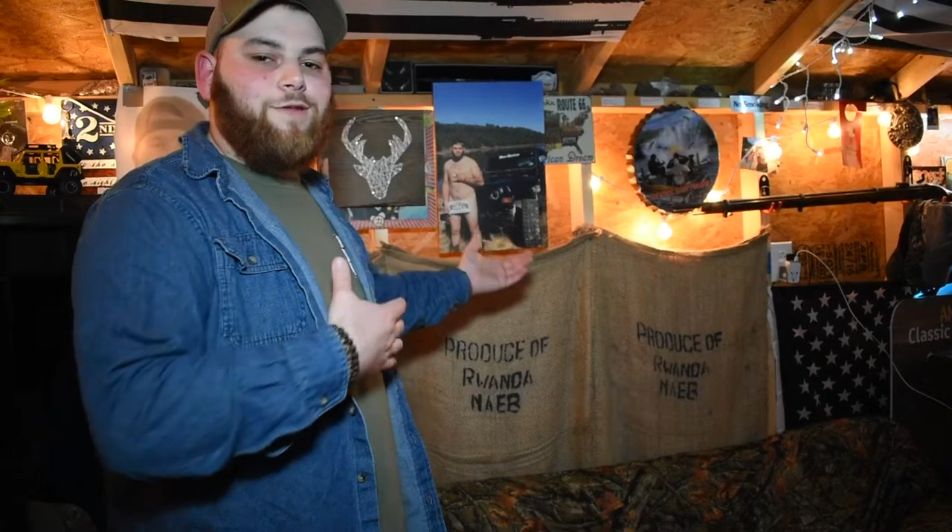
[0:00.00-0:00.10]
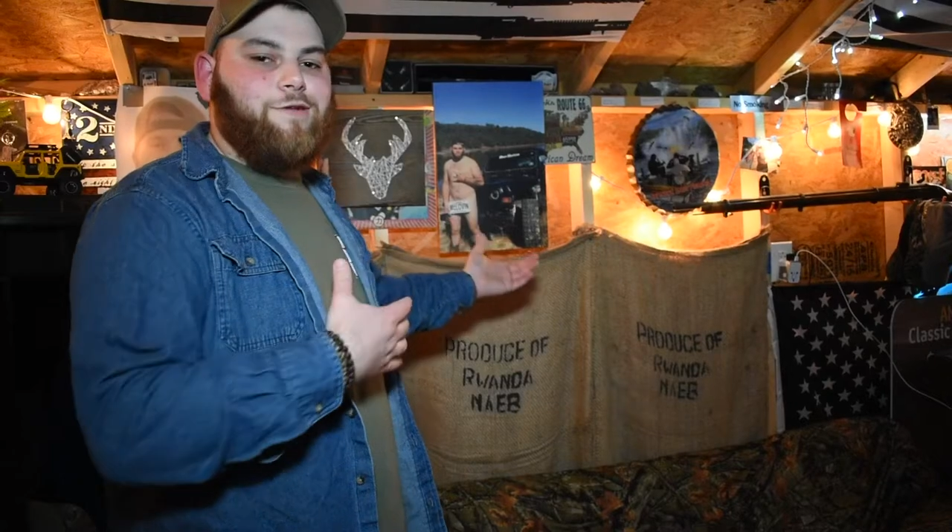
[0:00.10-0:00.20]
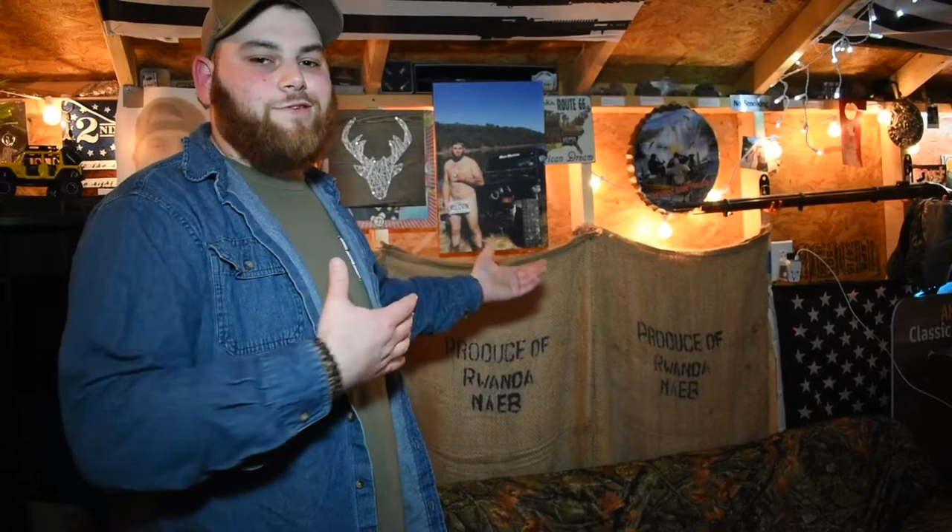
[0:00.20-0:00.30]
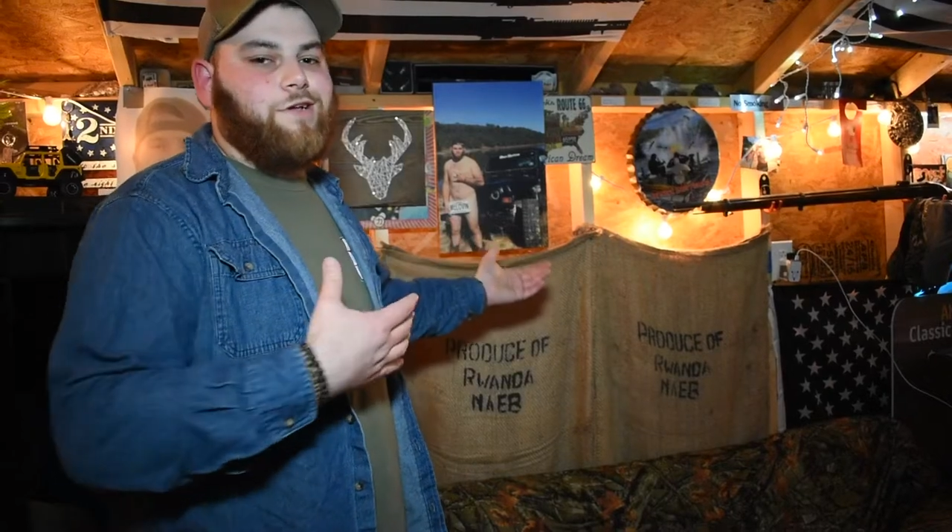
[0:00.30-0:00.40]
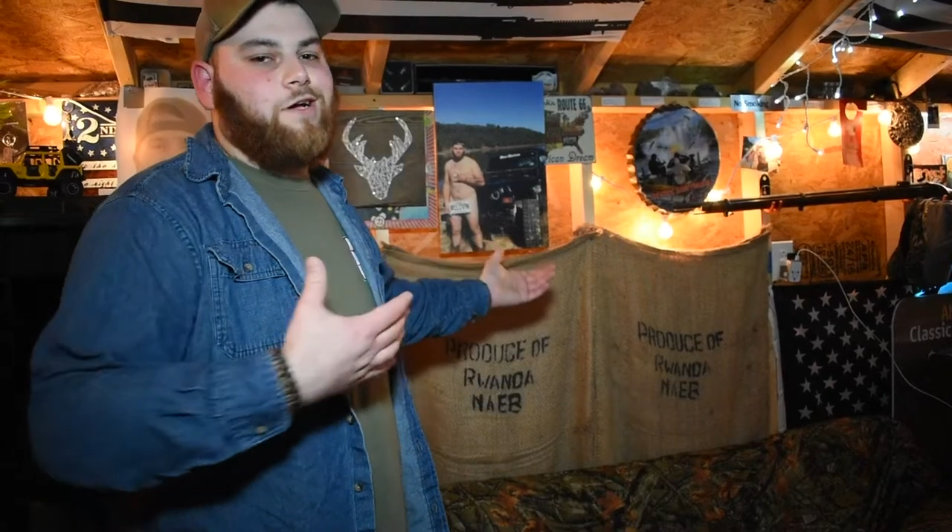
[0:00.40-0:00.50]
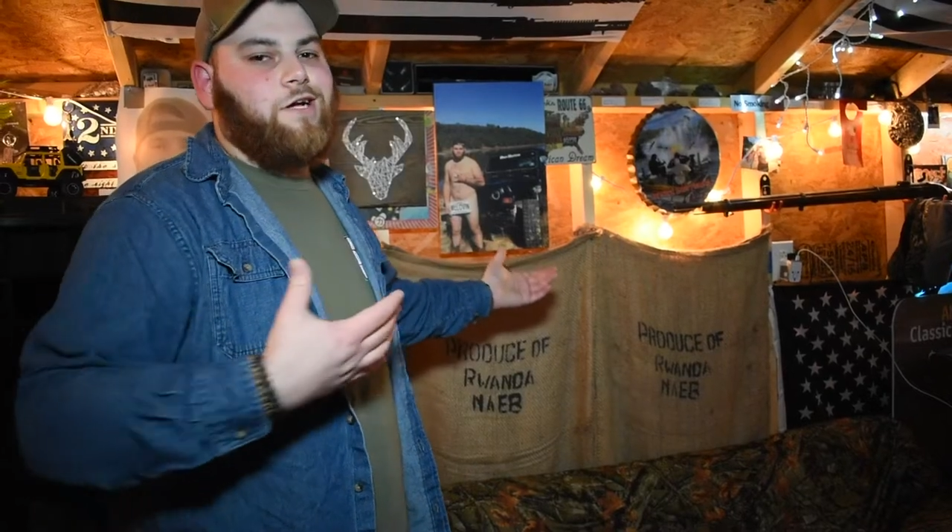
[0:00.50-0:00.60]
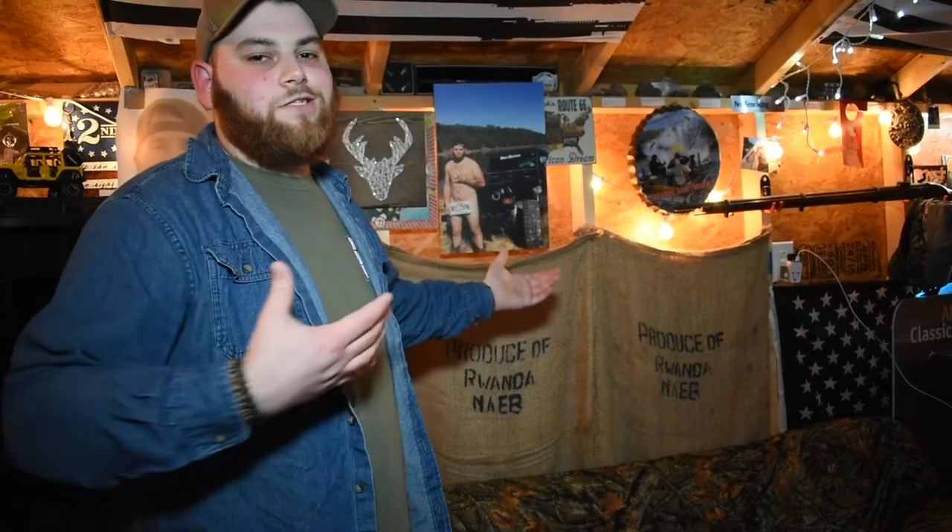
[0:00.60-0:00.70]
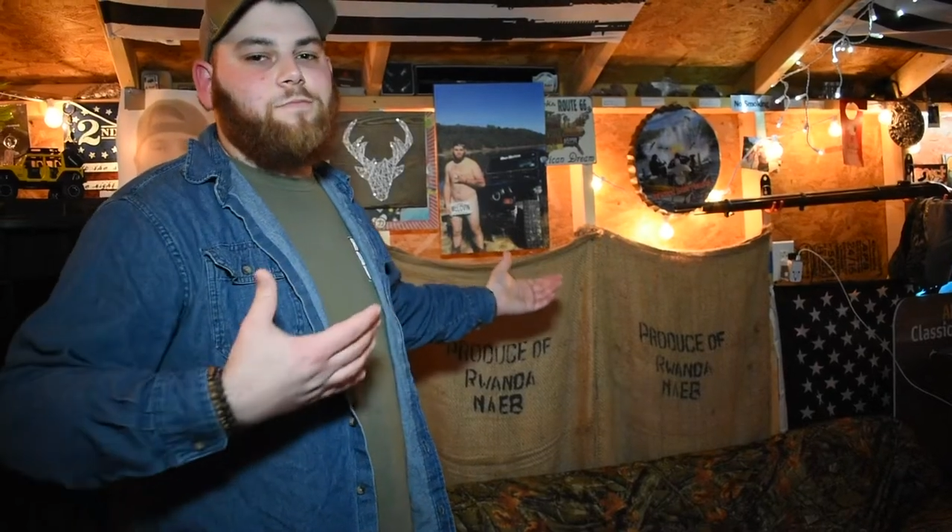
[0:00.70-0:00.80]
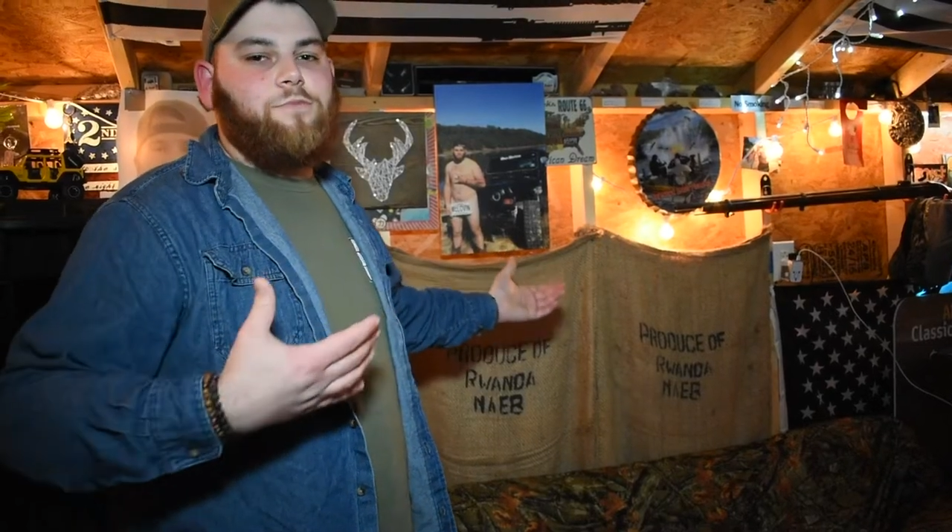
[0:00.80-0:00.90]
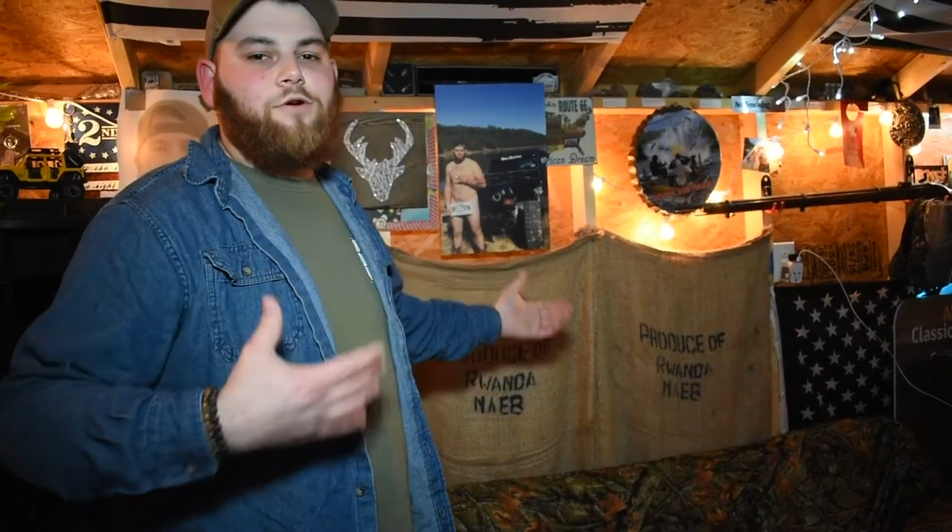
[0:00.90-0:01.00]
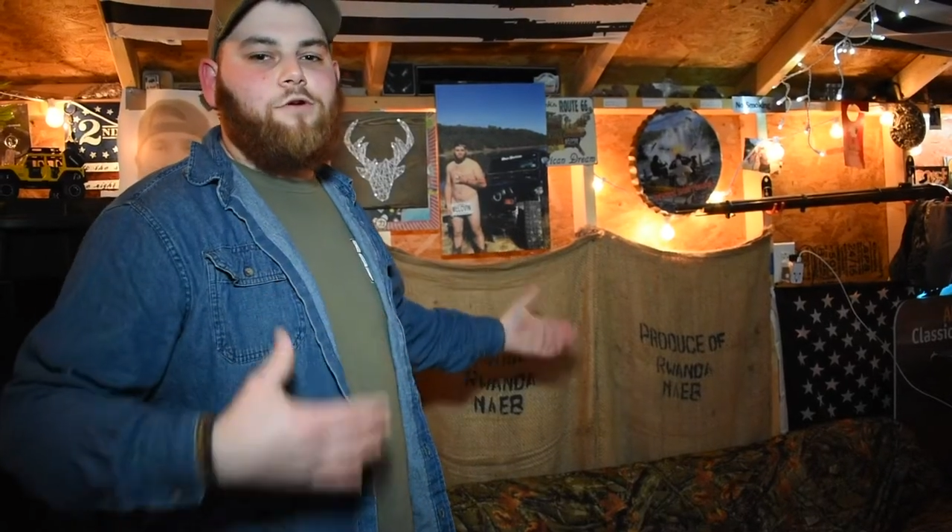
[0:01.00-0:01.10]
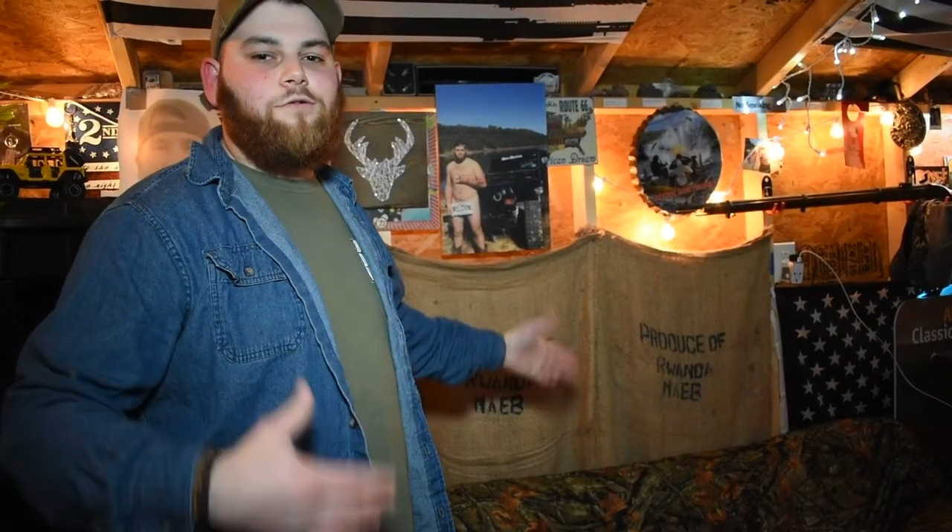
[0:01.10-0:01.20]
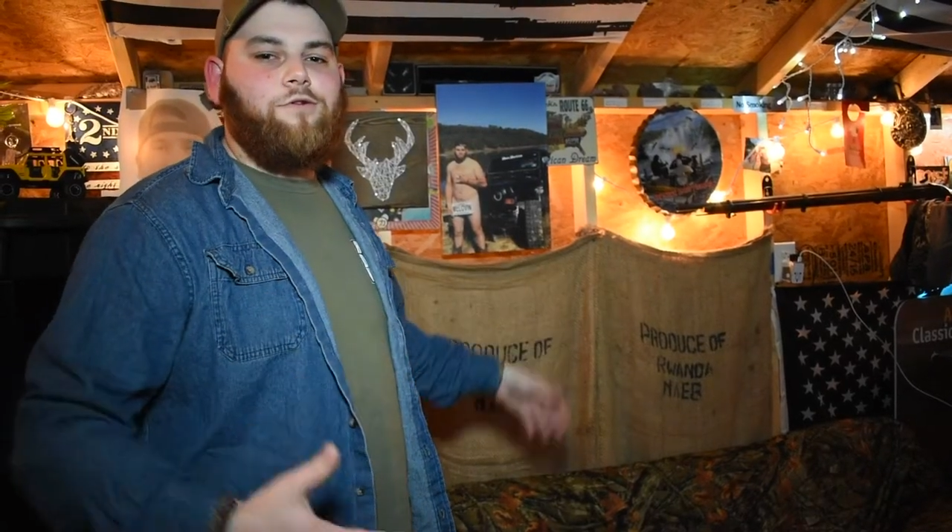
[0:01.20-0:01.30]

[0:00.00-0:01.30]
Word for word: is a custom mural,